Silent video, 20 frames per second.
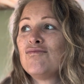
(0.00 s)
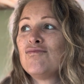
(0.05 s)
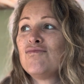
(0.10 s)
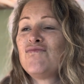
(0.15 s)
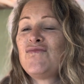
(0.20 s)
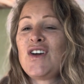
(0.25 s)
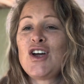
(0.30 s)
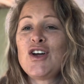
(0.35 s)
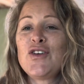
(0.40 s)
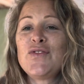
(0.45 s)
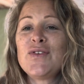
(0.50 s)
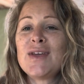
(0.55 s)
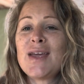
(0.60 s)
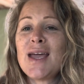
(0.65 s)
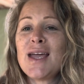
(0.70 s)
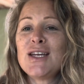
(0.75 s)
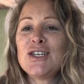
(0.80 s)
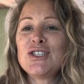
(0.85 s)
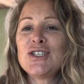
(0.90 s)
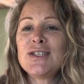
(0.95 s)

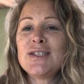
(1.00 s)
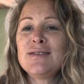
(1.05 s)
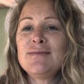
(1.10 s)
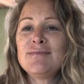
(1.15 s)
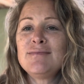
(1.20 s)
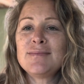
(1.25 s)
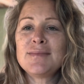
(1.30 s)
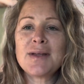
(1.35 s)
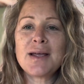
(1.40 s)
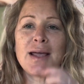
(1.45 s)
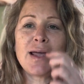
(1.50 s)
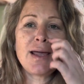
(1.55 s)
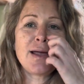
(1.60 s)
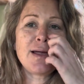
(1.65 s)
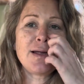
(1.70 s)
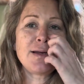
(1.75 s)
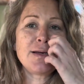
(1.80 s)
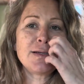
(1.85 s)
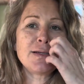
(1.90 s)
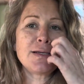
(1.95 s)
verification
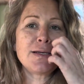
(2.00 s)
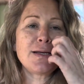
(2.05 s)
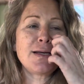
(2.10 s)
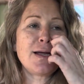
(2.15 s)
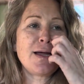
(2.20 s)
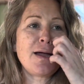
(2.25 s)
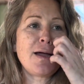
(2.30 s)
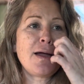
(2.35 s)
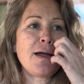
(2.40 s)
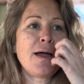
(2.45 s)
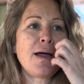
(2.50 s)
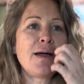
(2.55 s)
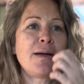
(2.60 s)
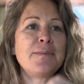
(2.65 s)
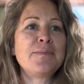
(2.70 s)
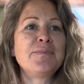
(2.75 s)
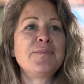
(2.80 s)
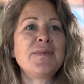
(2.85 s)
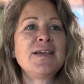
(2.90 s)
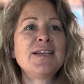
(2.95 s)
and
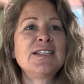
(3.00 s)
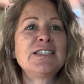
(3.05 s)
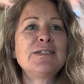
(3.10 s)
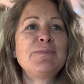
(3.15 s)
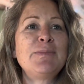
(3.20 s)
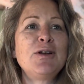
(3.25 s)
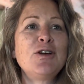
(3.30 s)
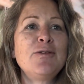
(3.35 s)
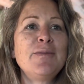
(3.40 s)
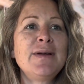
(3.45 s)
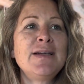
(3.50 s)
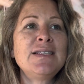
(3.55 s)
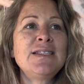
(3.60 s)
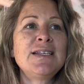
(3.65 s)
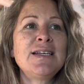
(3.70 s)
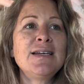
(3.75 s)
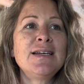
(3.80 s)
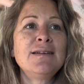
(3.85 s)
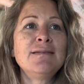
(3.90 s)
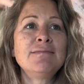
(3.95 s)

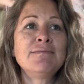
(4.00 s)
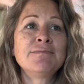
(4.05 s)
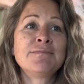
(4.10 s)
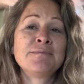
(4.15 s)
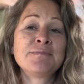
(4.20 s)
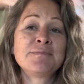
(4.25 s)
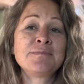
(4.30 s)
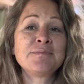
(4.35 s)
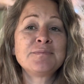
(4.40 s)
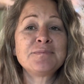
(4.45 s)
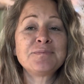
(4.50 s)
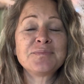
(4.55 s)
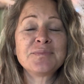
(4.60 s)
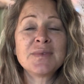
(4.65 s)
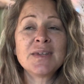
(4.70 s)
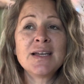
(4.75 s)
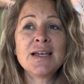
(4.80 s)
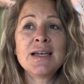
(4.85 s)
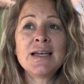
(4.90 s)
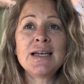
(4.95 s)
experimenting
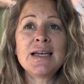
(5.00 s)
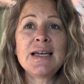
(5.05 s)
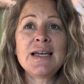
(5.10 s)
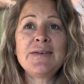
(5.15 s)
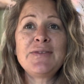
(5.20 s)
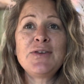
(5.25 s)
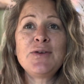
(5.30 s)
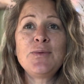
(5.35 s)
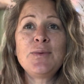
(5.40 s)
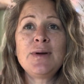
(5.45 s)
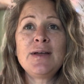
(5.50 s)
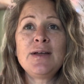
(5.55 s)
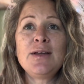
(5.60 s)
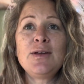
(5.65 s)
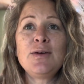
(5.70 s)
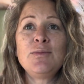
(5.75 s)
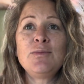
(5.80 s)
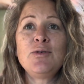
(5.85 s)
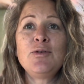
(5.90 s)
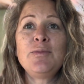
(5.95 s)
if you
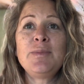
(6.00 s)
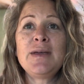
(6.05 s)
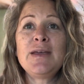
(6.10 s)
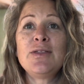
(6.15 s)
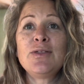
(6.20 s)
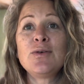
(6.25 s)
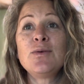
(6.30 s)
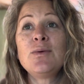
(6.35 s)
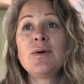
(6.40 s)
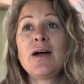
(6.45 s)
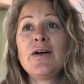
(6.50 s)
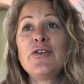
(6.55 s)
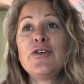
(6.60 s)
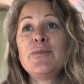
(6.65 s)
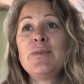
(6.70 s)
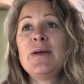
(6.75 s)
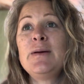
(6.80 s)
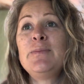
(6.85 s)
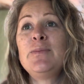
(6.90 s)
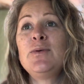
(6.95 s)
will be through other
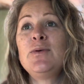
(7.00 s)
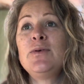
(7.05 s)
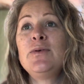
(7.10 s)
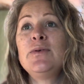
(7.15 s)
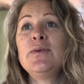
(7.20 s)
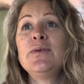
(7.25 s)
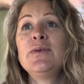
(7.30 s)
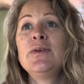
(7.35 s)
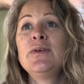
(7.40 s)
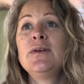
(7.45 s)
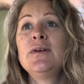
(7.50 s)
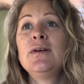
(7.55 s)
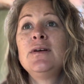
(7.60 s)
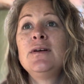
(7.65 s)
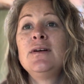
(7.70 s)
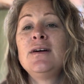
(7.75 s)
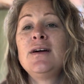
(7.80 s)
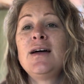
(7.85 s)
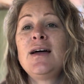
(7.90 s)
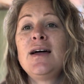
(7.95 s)
people
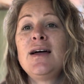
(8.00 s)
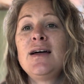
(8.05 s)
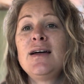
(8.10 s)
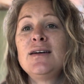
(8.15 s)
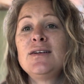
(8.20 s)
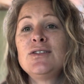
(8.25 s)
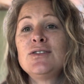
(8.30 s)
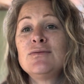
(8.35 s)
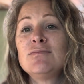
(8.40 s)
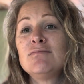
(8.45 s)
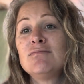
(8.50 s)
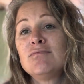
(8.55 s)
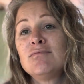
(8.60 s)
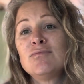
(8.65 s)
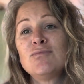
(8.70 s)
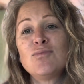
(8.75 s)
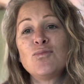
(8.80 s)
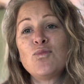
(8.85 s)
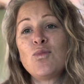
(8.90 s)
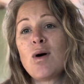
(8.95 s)

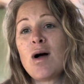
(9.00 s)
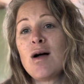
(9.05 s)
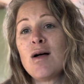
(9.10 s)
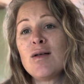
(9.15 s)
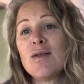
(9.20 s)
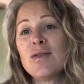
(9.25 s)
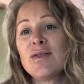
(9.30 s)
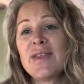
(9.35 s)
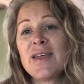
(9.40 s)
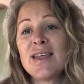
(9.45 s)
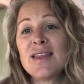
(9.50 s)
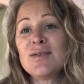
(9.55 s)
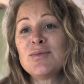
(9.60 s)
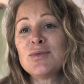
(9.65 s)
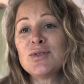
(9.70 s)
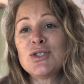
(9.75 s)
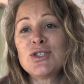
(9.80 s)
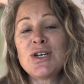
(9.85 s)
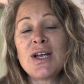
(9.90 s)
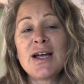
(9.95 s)
while things were
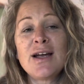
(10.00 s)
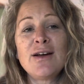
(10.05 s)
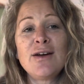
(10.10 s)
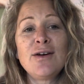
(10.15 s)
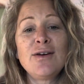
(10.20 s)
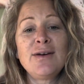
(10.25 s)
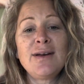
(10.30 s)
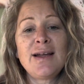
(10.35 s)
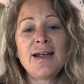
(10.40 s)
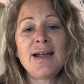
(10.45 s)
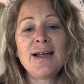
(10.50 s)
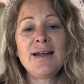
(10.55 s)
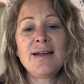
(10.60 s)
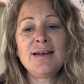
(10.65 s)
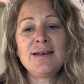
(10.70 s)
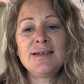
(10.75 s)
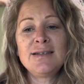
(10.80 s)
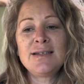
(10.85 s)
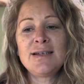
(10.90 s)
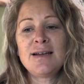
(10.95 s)
shared,
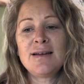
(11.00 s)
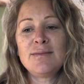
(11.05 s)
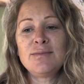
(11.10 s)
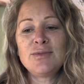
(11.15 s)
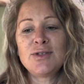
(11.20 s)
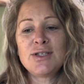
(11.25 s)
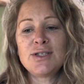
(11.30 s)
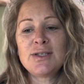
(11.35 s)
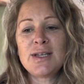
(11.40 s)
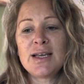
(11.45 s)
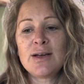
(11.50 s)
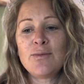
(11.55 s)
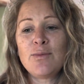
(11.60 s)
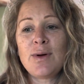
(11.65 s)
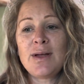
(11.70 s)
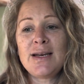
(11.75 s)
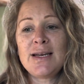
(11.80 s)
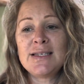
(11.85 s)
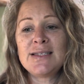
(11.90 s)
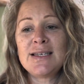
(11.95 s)
and just like
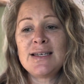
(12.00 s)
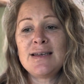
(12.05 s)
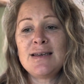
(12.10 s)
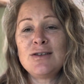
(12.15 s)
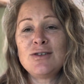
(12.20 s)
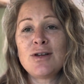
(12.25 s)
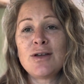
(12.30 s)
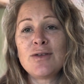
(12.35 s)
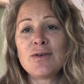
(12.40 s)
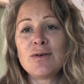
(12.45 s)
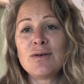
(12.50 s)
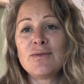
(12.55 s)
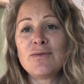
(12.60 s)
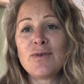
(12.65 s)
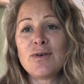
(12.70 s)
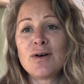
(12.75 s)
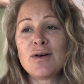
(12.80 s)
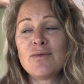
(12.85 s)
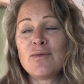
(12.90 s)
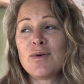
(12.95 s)
witnessing each other in
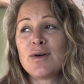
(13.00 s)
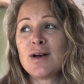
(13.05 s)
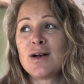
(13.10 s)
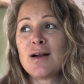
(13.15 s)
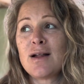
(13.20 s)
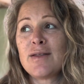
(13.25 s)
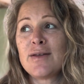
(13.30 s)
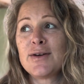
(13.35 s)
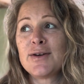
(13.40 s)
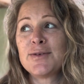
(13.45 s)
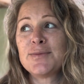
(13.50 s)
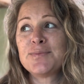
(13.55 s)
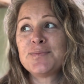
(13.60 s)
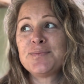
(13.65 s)
front of one another.